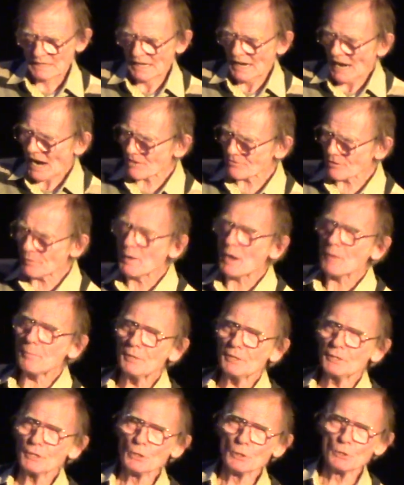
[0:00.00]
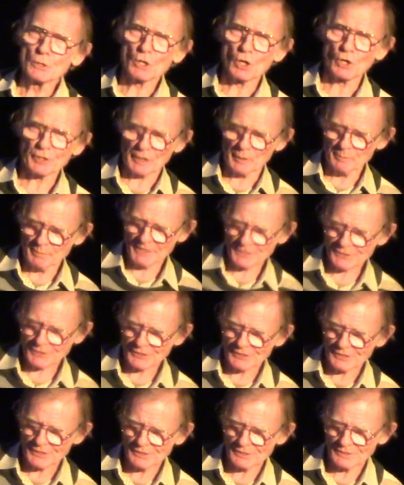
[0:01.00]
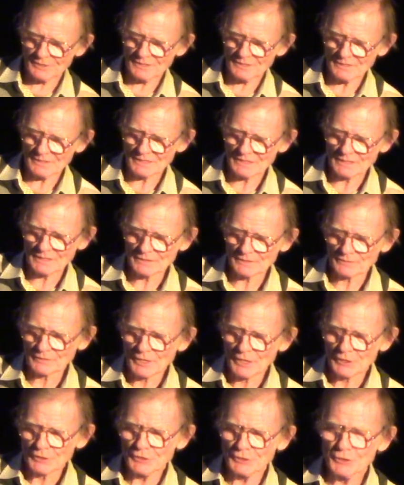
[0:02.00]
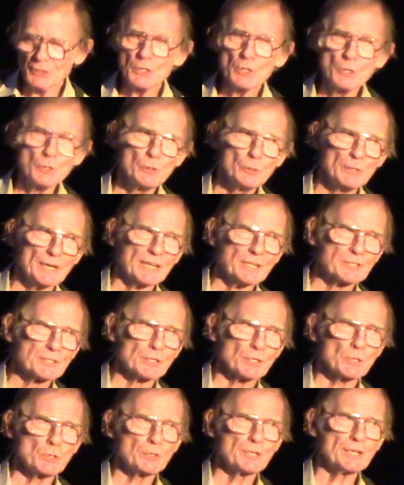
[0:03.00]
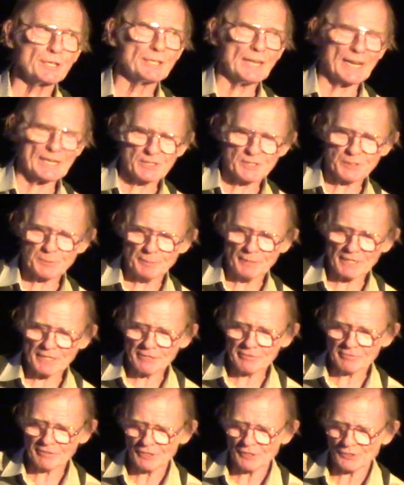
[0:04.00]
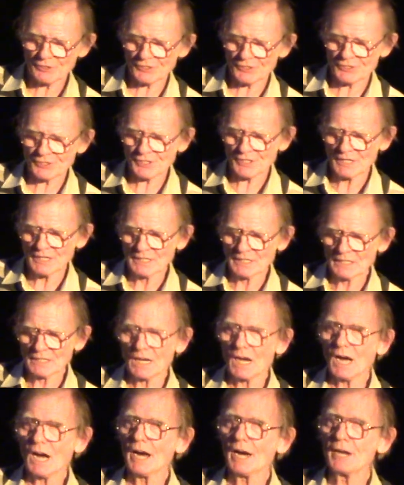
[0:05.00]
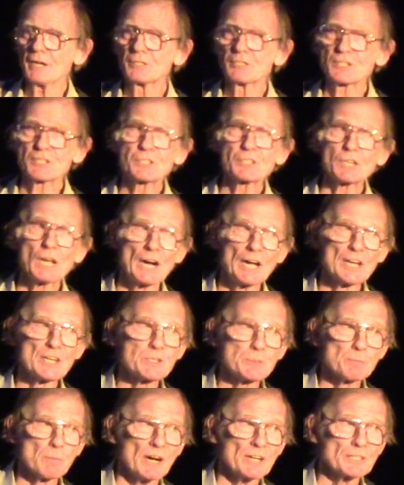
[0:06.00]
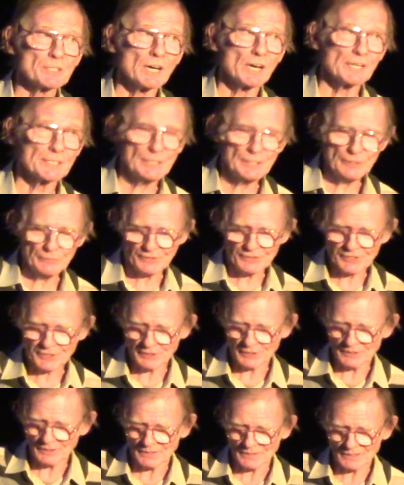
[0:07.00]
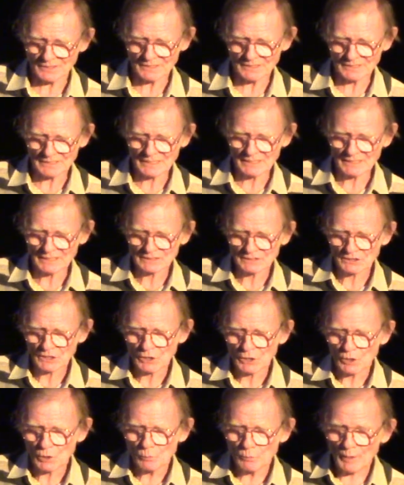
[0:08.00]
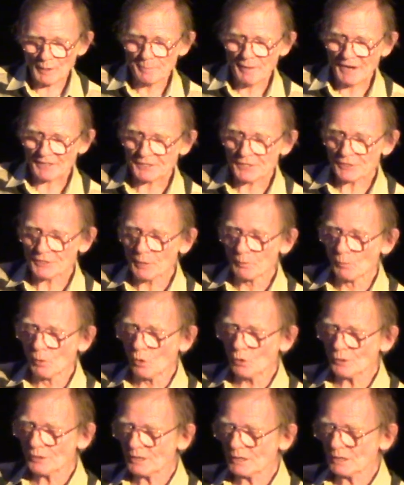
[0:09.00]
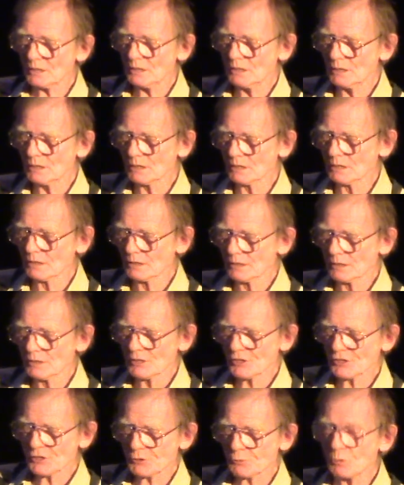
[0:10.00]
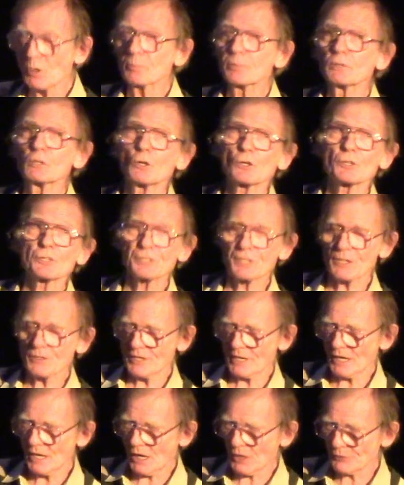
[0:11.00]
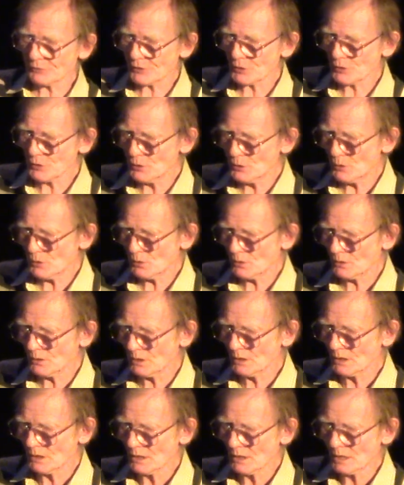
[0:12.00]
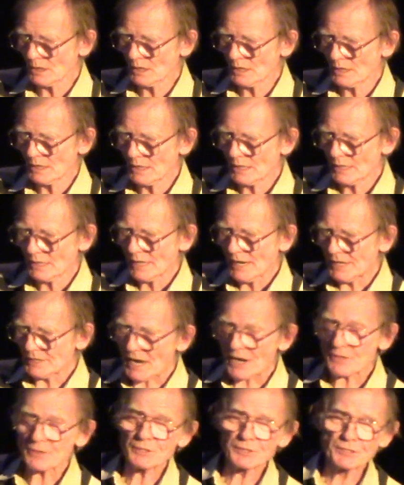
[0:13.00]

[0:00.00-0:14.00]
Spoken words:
I remember you, Connie Blissenden. You exuded experience. I disguised my naivety. We met in the morning, swapped looks in the afternoon, and at the